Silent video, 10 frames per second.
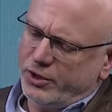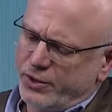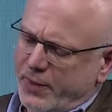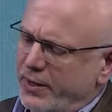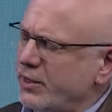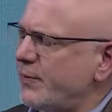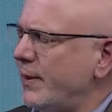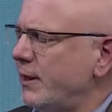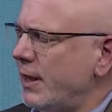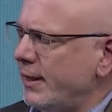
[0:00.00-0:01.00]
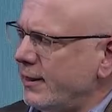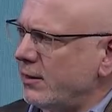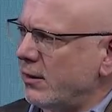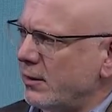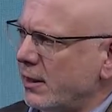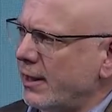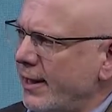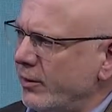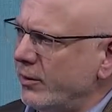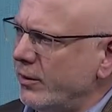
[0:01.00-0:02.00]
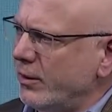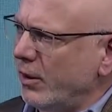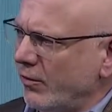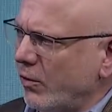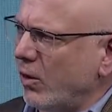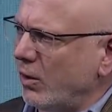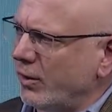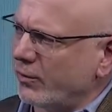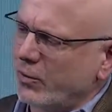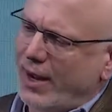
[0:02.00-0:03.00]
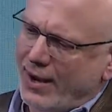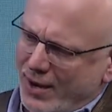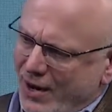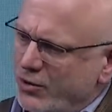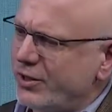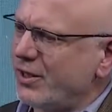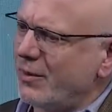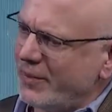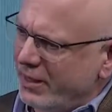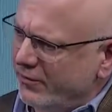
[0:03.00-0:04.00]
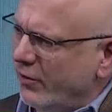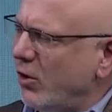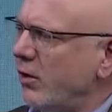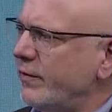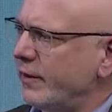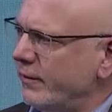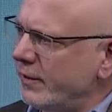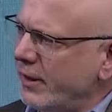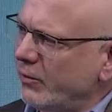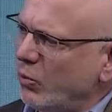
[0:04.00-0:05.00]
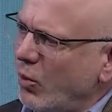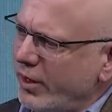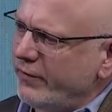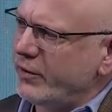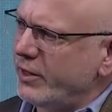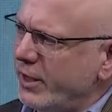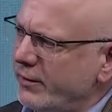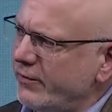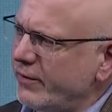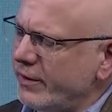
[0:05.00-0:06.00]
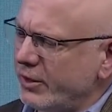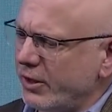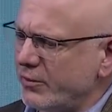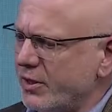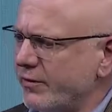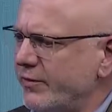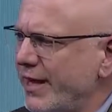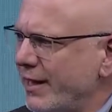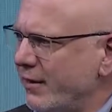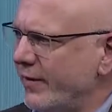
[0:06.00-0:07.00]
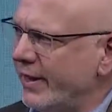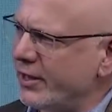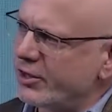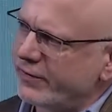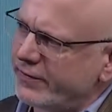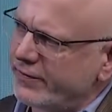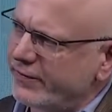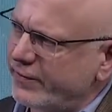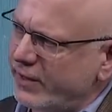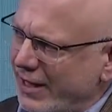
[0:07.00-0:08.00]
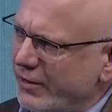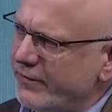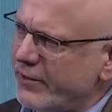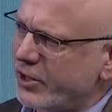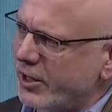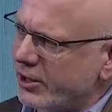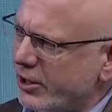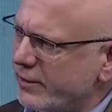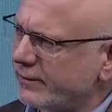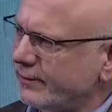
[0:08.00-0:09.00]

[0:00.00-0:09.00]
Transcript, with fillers: your experience been like on the cloud overall? Like how, how has the company evolved and, and what have you done in terms of taking advantage of cloud infrastructure?